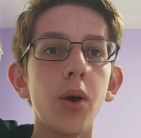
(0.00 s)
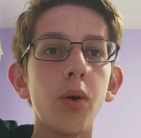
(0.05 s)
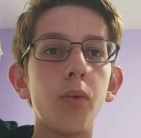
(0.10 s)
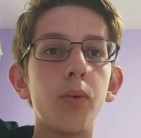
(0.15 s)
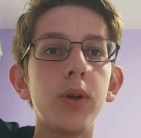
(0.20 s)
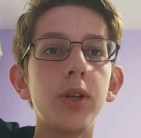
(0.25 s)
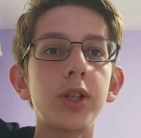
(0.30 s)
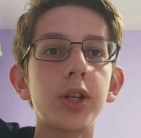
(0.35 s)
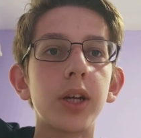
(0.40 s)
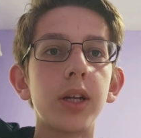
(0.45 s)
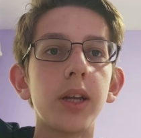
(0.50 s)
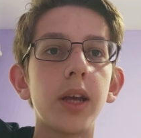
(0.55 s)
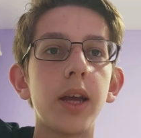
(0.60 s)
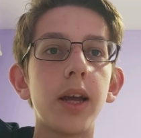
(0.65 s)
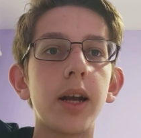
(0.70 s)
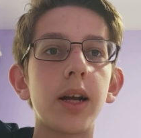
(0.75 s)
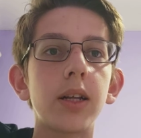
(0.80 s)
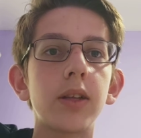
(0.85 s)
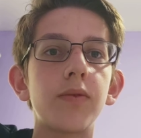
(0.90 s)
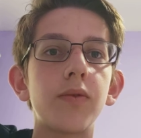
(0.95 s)
which can
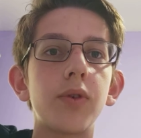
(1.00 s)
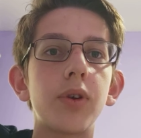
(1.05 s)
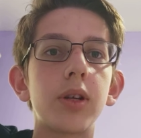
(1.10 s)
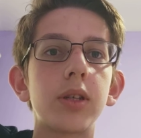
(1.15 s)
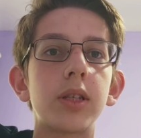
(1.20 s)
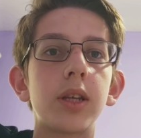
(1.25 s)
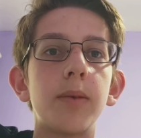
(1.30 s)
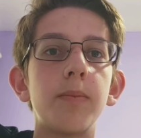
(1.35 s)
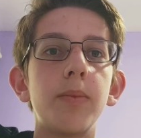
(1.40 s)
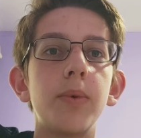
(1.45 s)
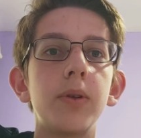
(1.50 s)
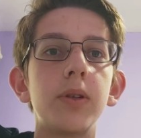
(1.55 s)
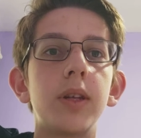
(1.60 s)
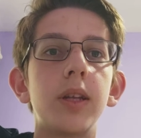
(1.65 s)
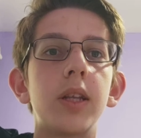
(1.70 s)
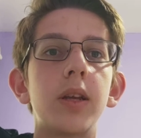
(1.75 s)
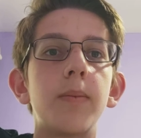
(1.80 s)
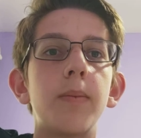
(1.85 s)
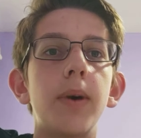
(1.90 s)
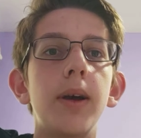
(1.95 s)
act, for example,
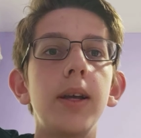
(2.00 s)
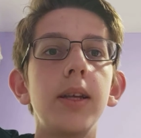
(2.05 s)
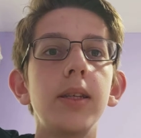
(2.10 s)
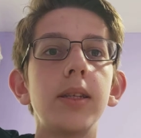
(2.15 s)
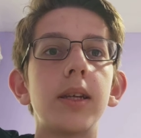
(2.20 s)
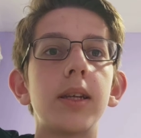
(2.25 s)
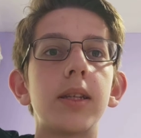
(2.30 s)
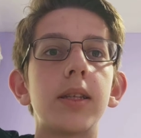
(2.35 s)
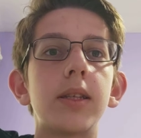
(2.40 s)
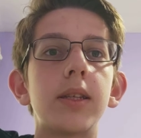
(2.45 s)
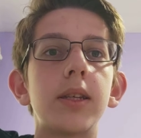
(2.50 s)
database and